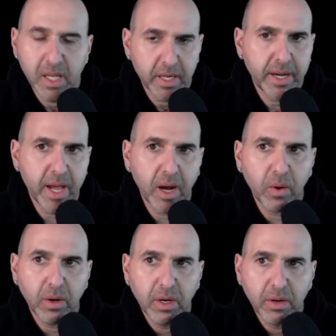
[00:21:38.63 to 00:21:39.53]
Now,
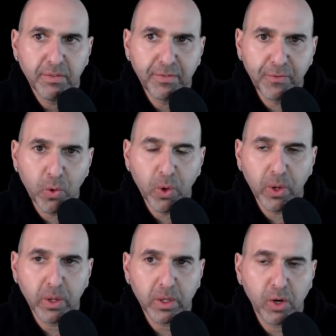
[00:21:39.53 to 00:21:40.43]

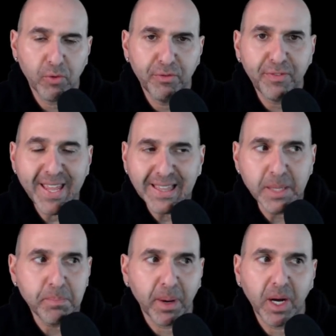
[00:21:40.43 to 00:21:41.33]
for
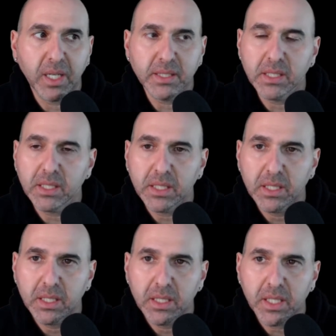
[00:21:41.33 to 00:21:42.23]
covalent bonds,
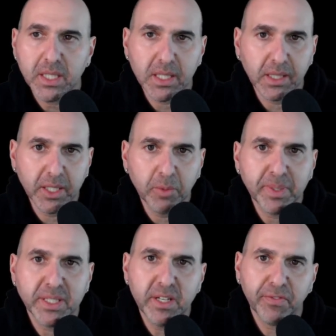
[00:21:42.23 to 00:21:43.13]
it's a little
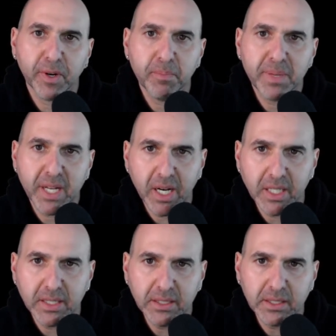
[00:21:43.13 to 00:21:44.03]
bit different
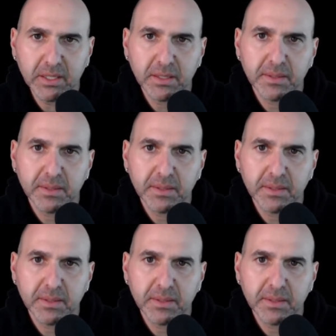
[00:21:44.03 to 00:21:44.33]
because